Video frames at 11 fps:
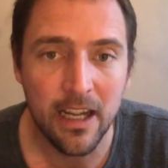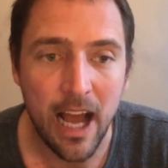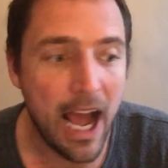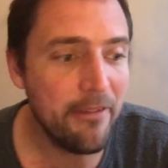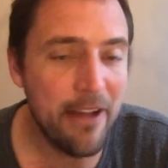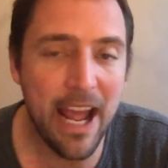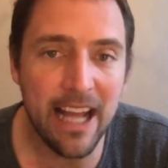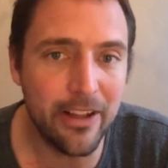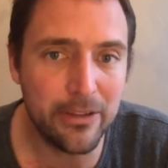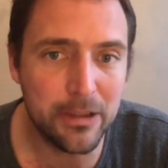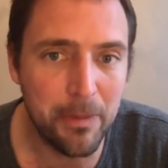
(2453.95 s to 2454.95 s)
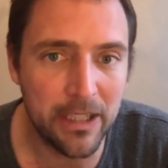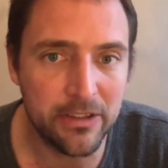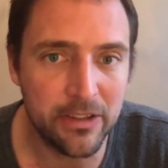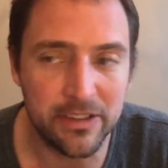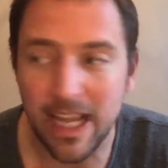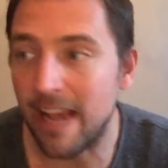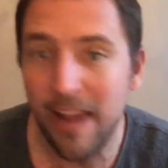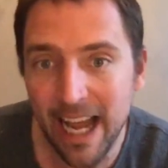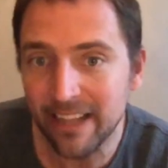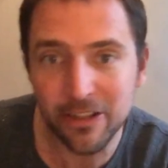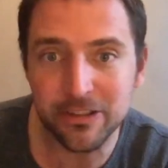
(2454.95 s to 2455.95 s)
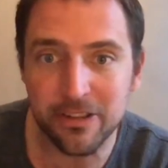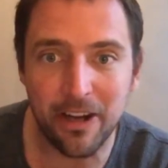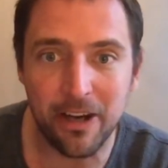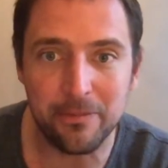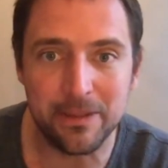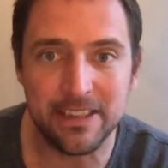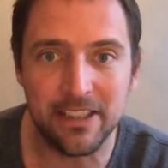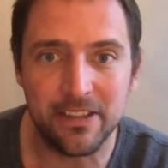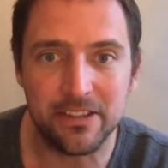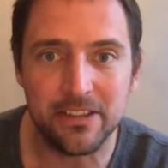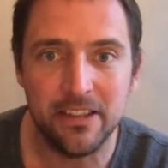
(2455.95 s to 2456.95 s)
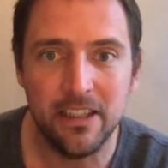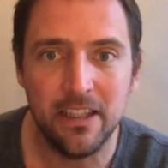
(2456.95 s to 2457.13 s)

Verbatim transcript: I've had those specials. I've had those development deals.